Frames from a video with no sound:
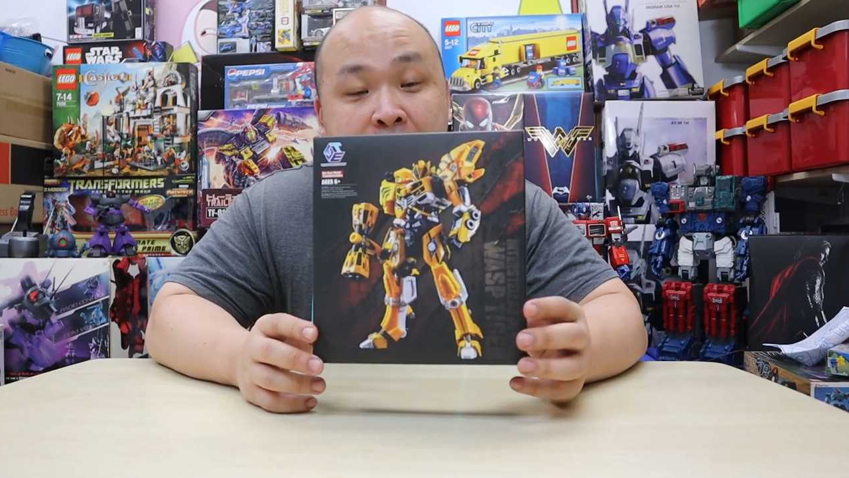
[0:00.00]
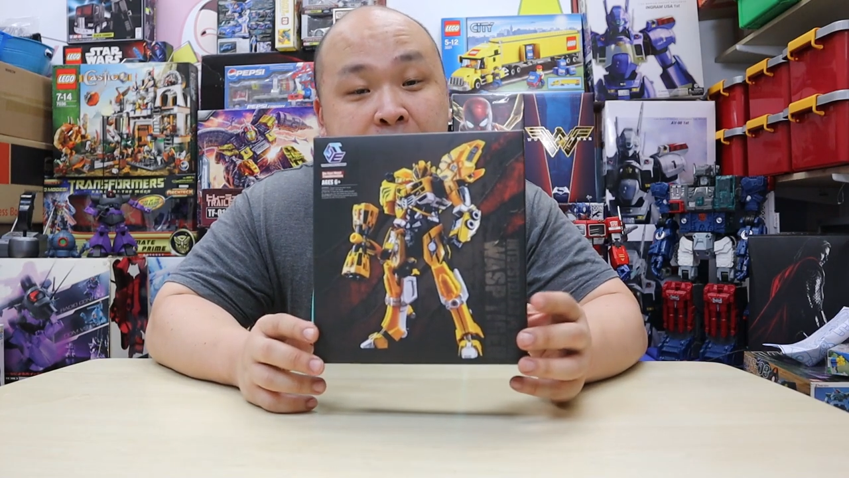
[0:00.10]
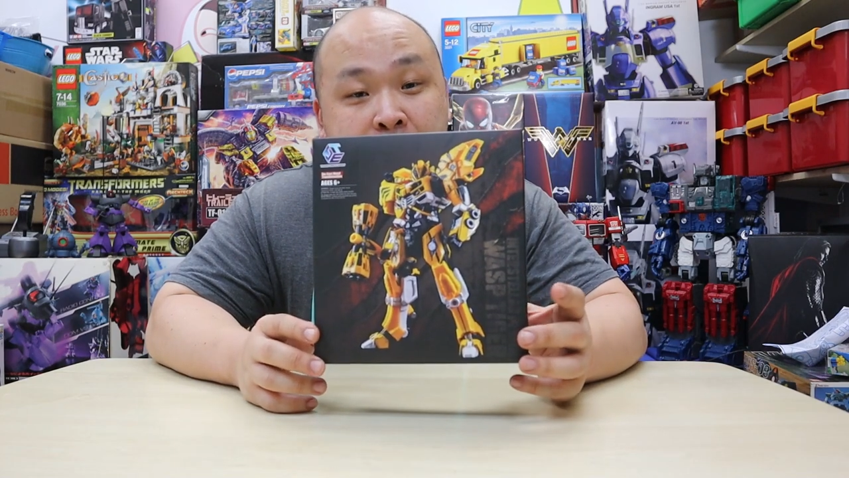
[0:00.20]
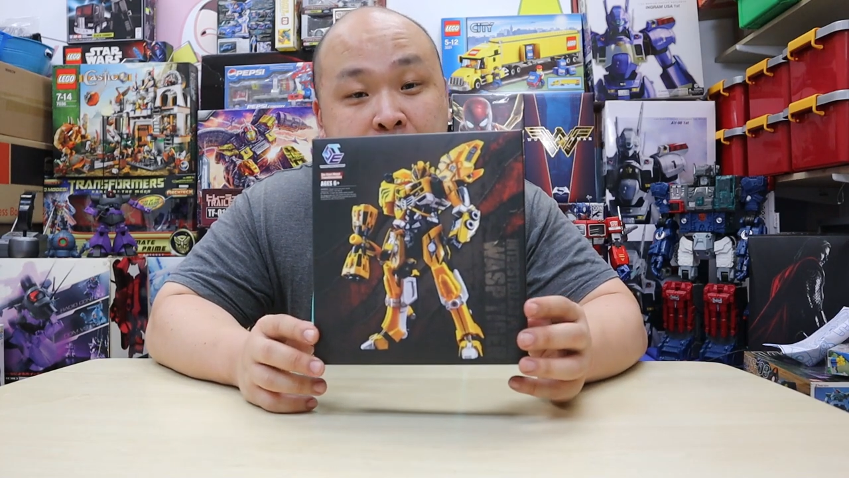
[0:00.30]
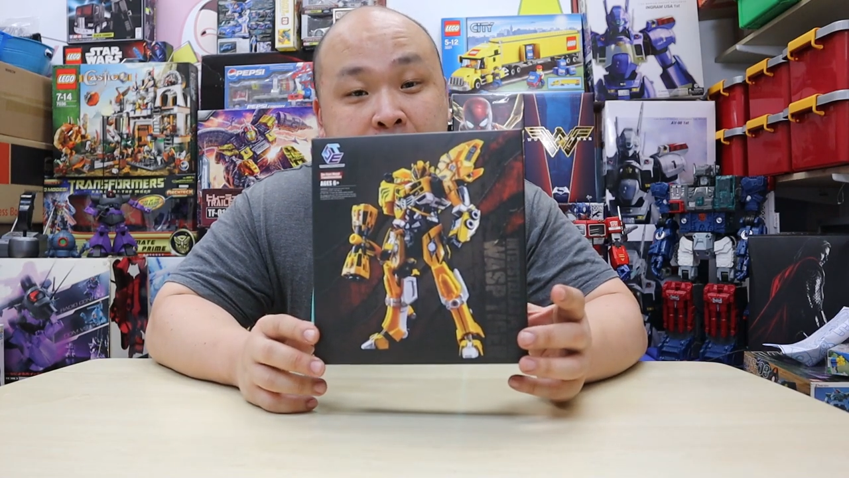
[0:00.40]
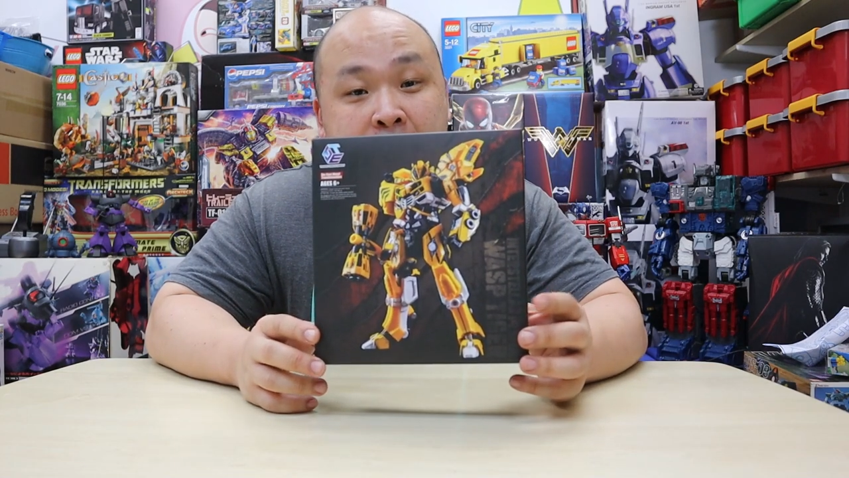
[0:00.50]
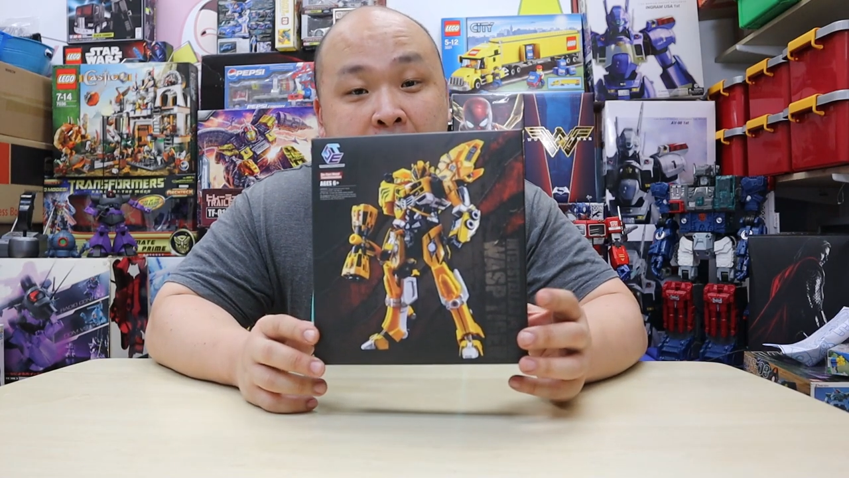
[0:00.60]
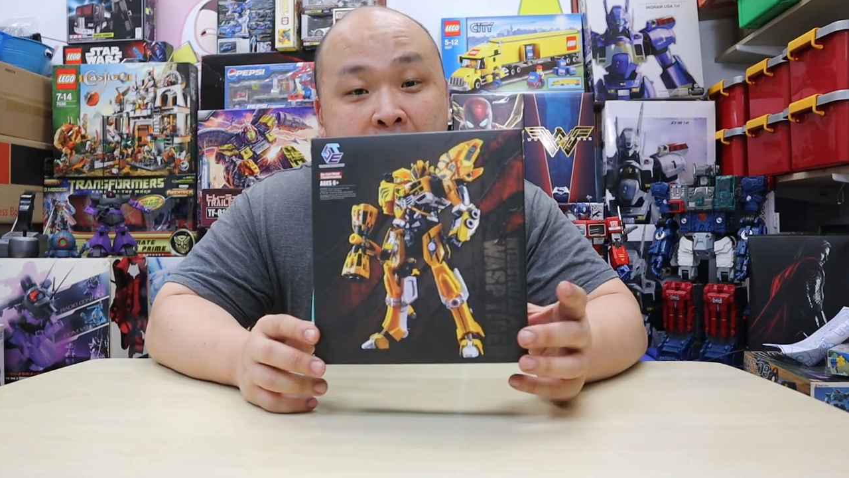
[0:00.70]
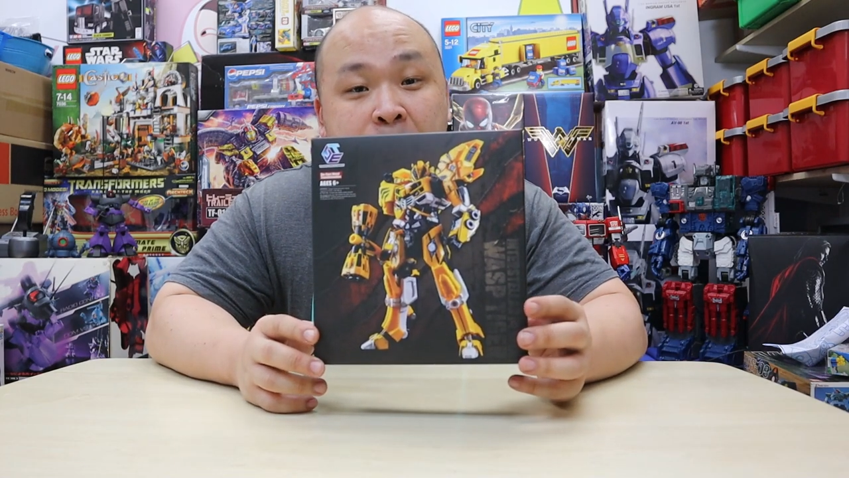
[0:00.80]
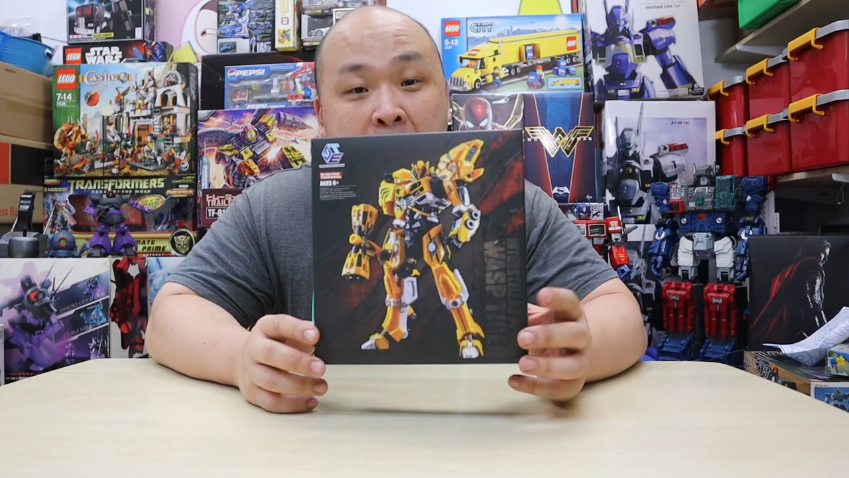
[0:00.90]
version
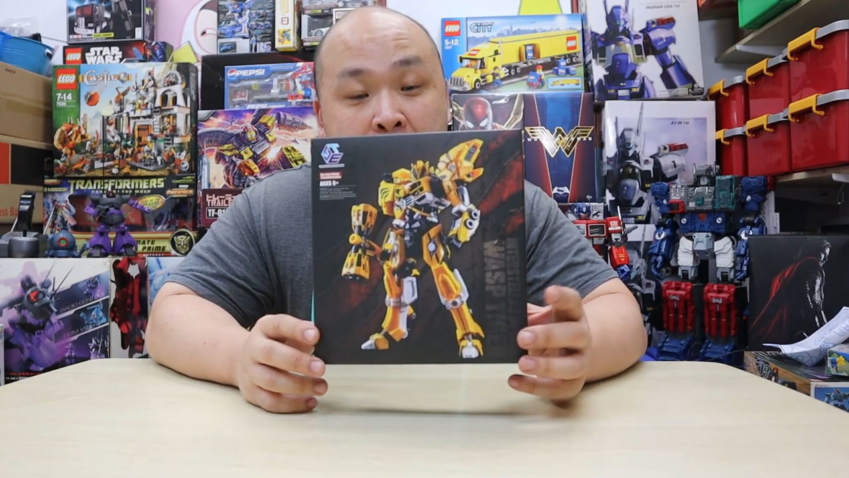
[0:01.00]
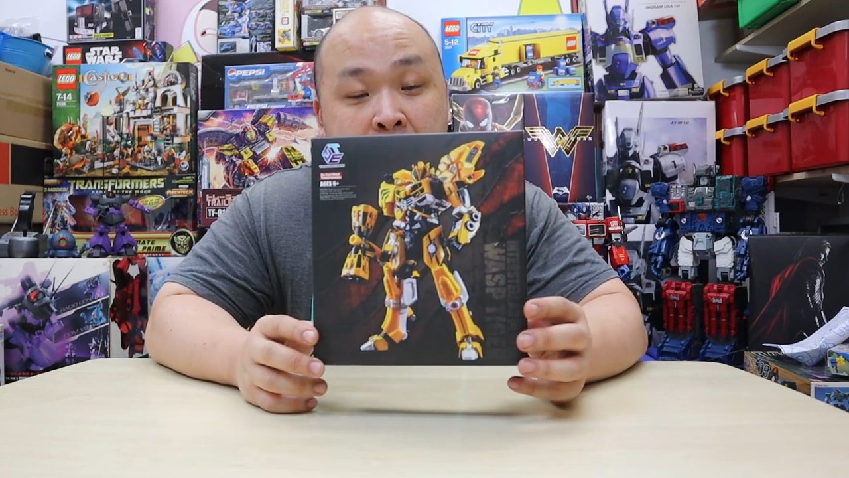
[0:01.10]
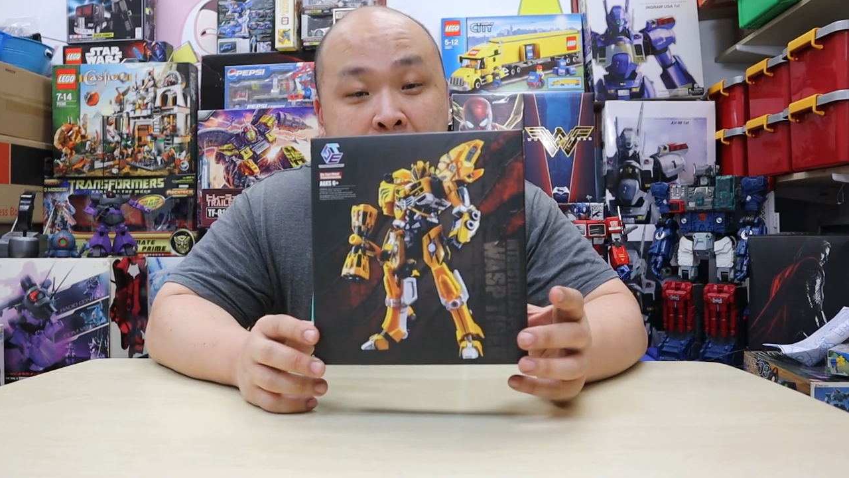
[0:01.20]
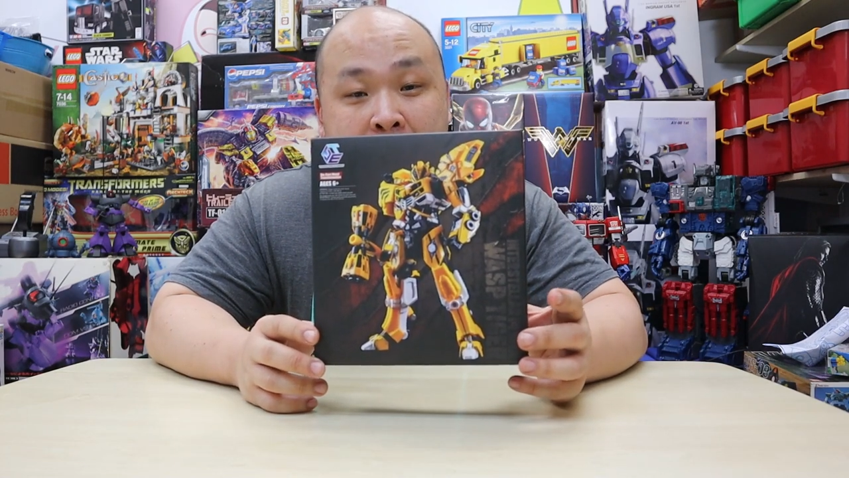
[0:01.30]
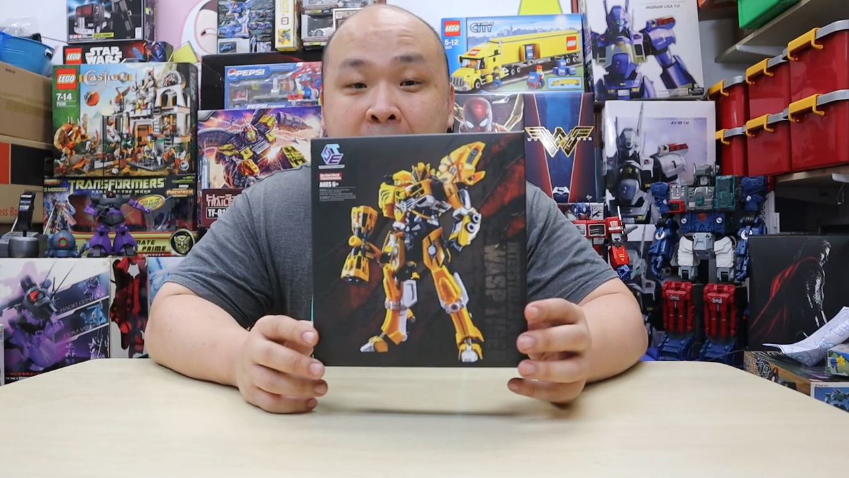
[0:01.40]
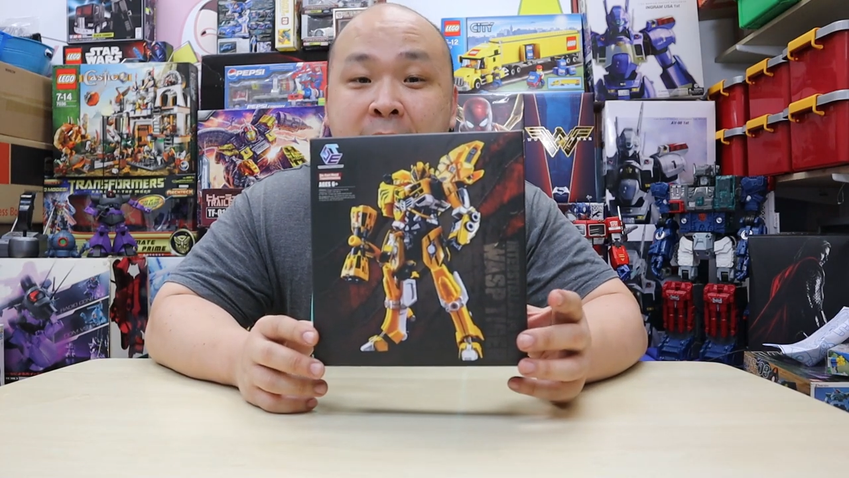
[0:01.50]
of Bumblebee.